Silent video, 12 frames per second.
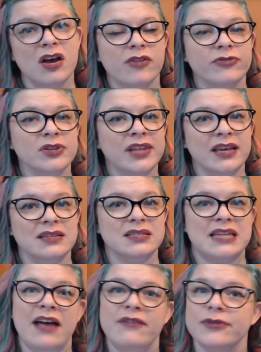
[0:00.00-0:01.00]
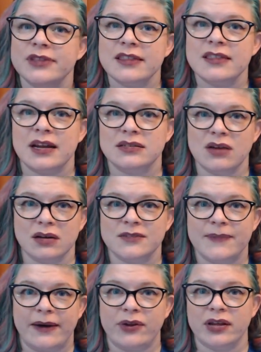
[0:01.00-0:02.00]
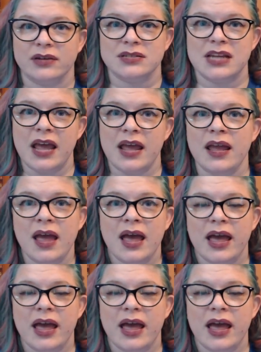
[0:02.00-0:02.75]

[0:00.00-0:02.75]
for links to everything that I talked about here today,